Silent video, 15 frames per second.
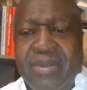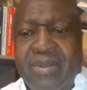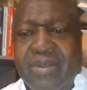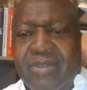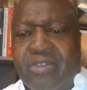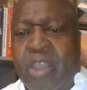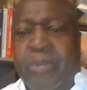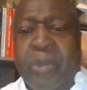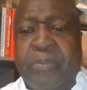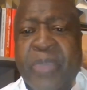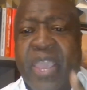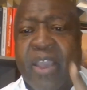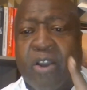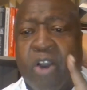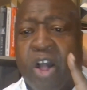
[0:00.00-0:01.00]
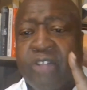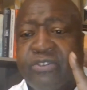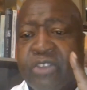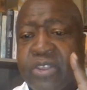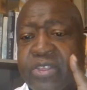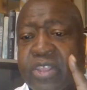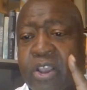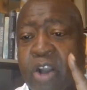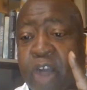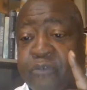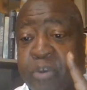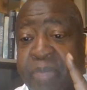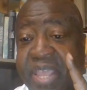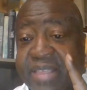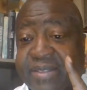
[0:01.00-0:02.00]
WPA calls on the
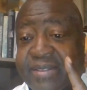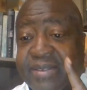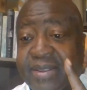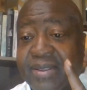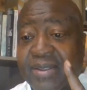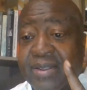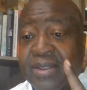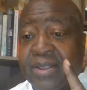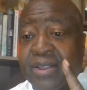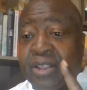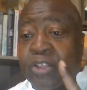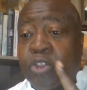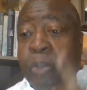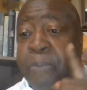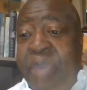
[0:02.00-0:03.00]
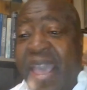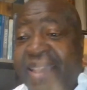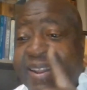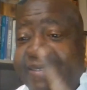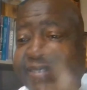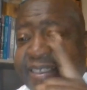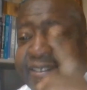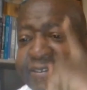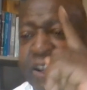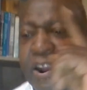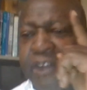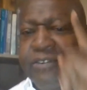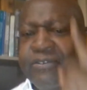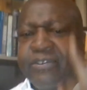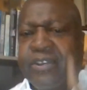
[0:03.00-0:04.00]
government to pay the
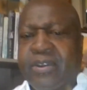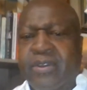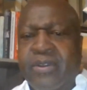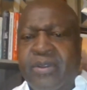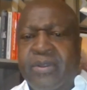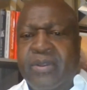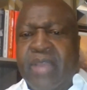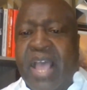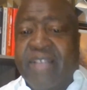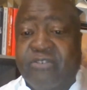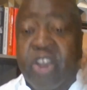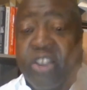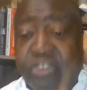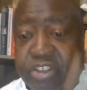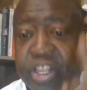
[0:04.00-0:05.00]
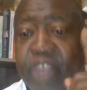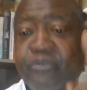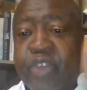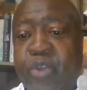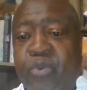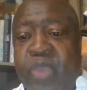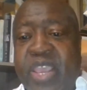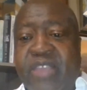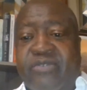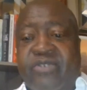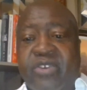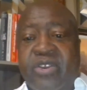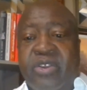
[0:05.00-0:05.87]
teachers a just living wage.